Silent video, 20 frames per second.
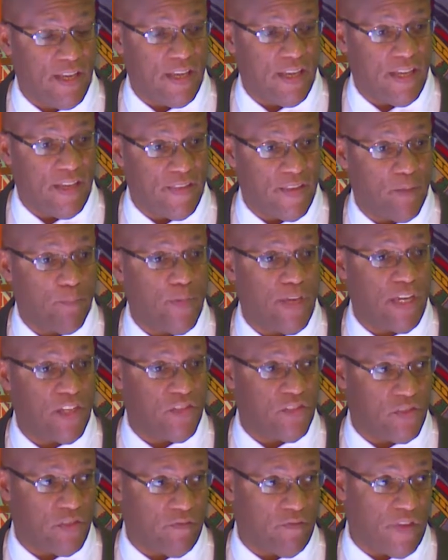in that
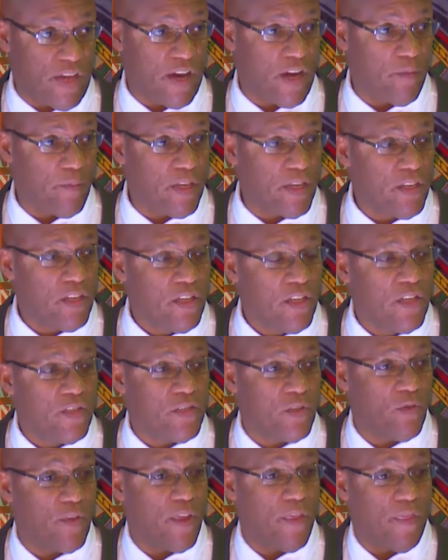patient's environment
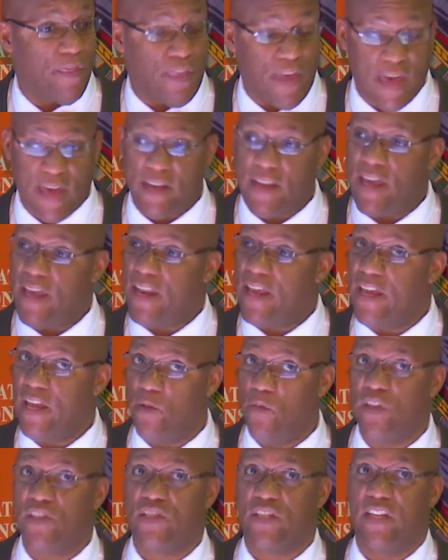so that that
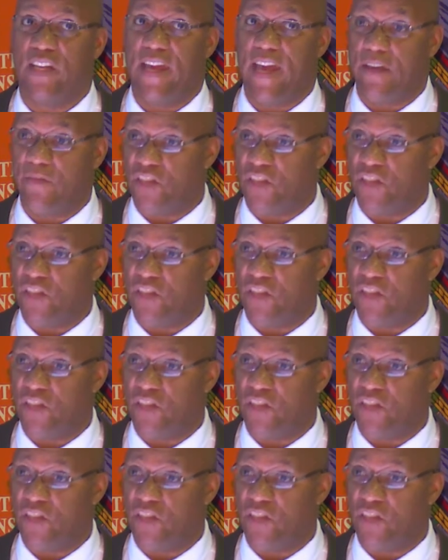adherence can have a